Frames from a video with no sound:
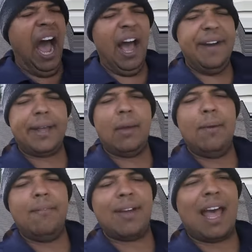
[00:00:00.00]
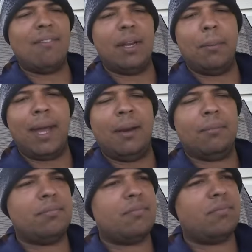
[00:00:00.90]
I had to get rid of a cavity,
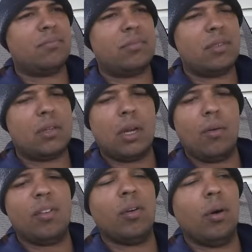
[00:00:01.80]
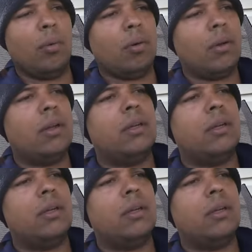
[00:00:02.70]
man. It was horrible.